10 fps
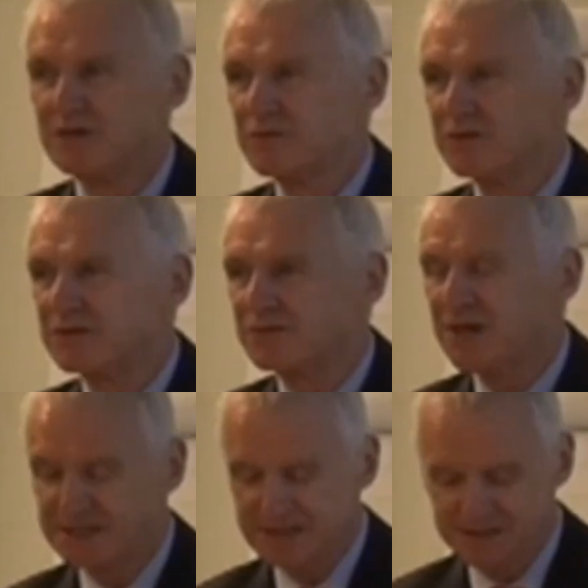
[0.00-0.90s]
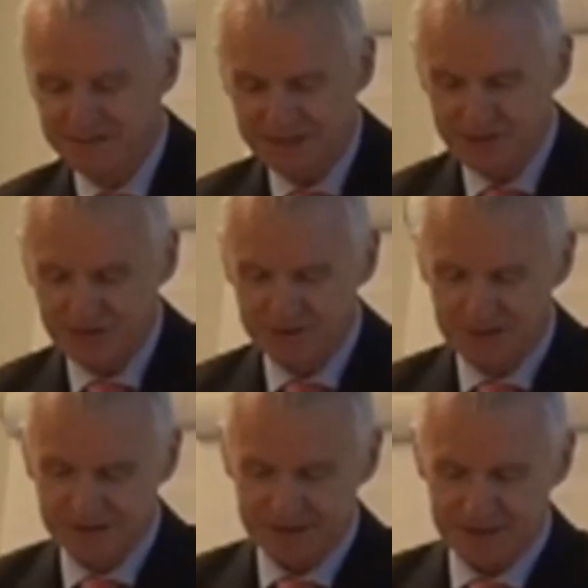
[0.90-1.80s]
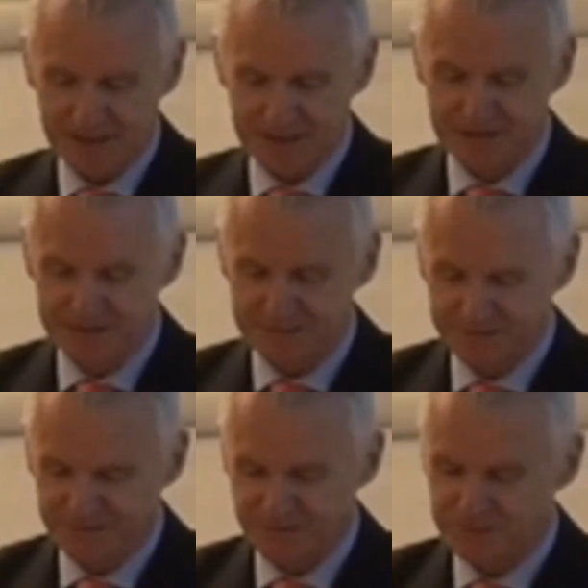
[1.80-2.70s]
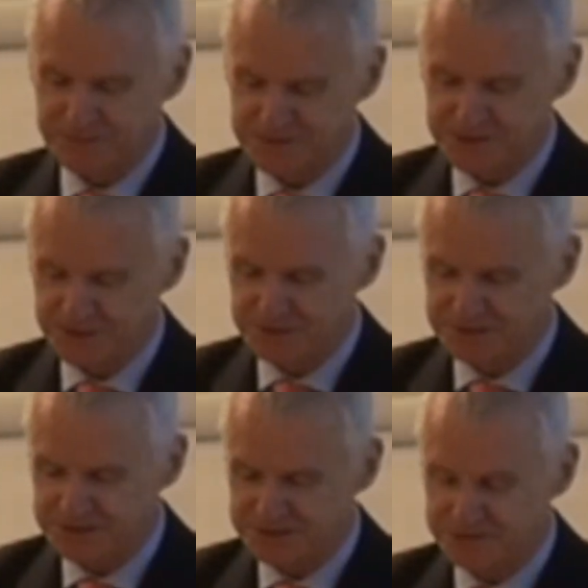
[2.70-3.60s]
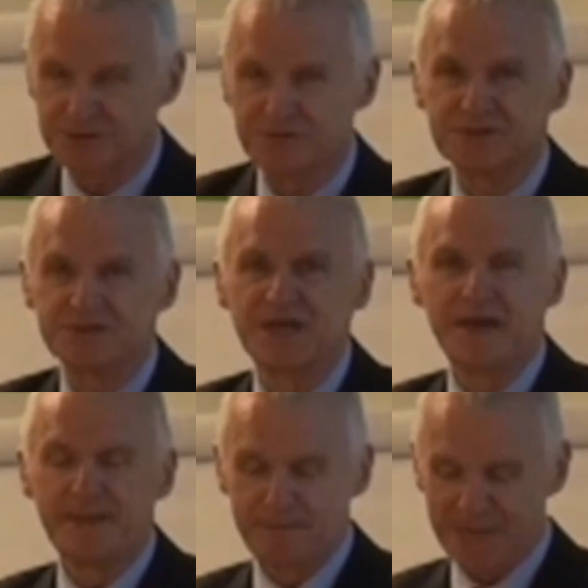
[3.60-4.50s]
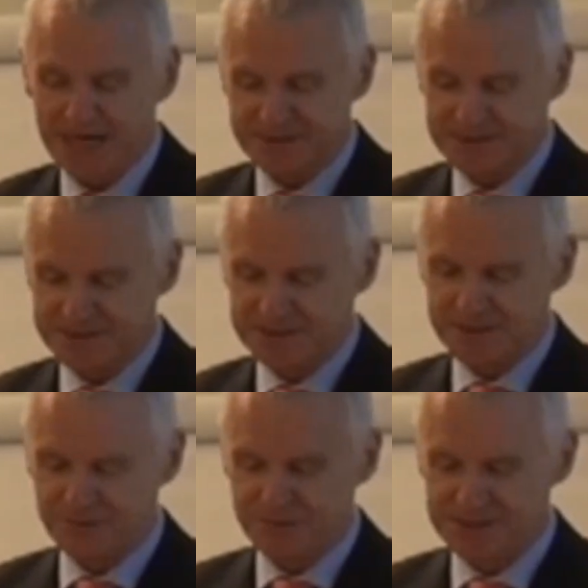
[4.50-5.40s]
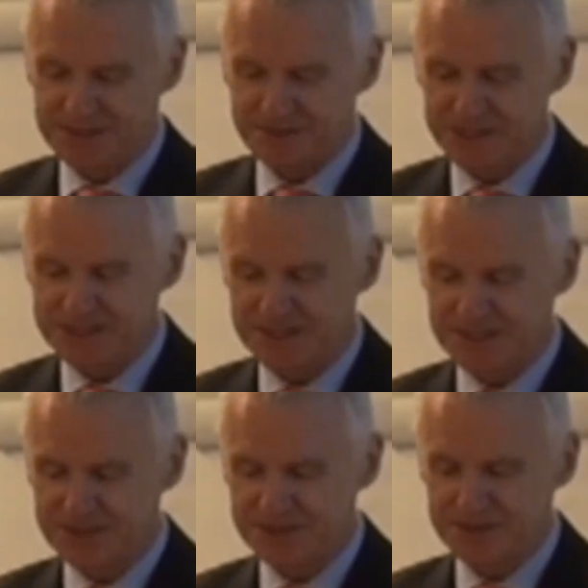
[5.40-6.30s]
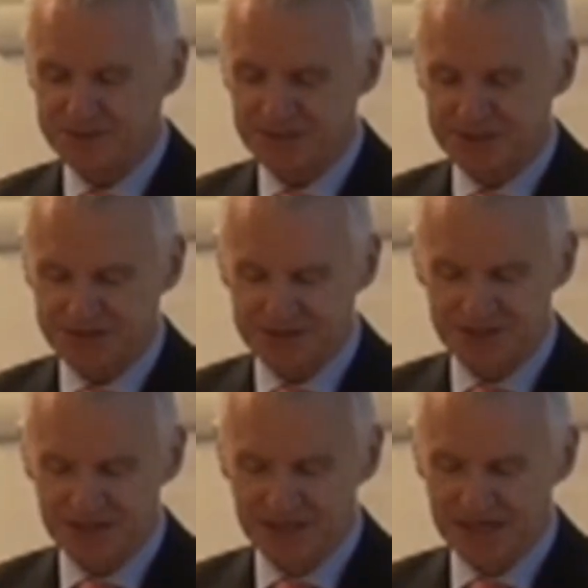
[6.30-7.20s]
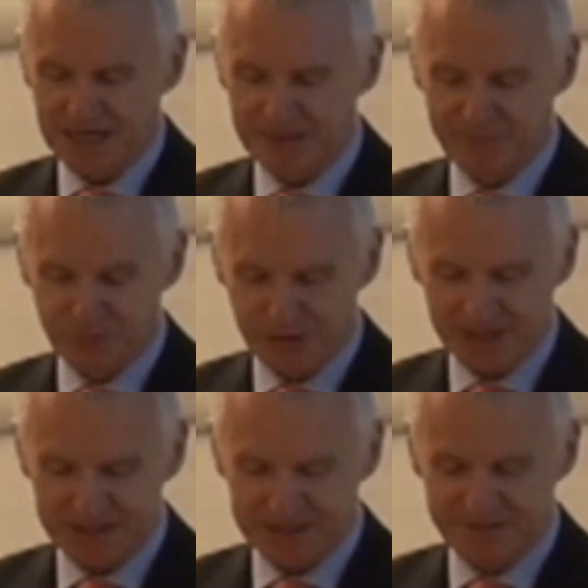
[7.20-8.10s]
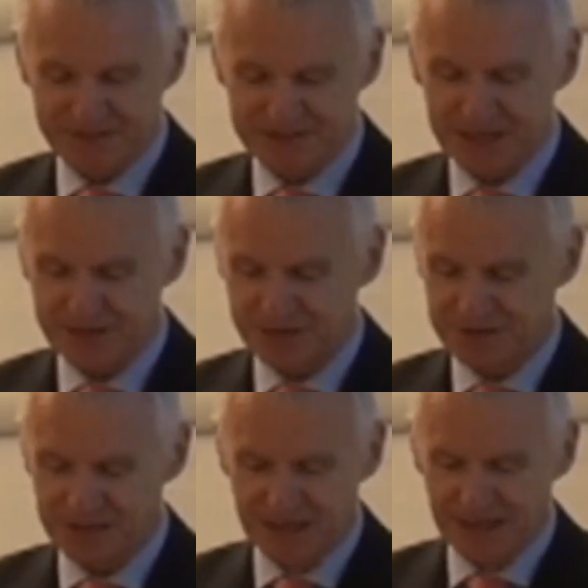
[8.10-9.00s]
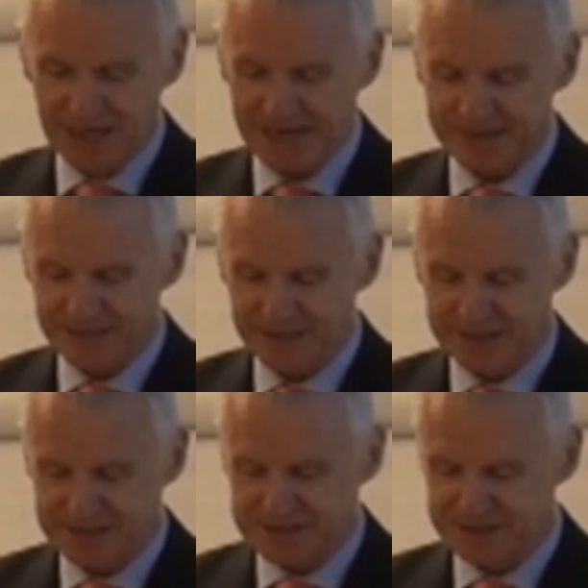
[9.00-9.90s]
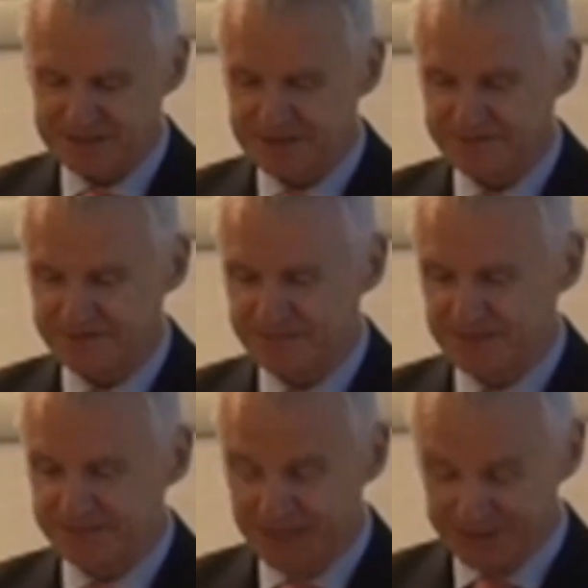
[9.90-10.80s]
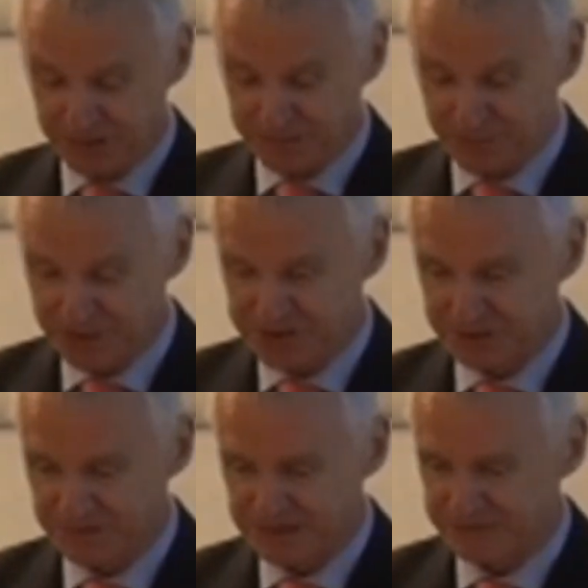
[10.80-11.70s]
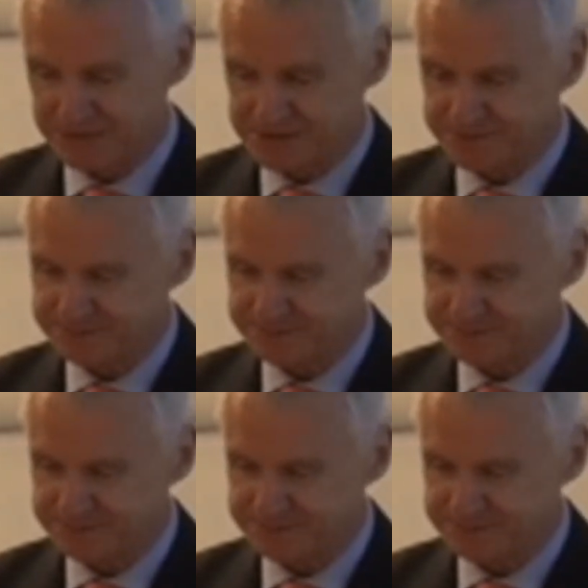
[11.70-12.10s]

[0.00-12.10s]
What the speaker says: with the right interventions in the form of security controls, balanced risk mitigation strategies, and proactive attention at legislative and operational levels.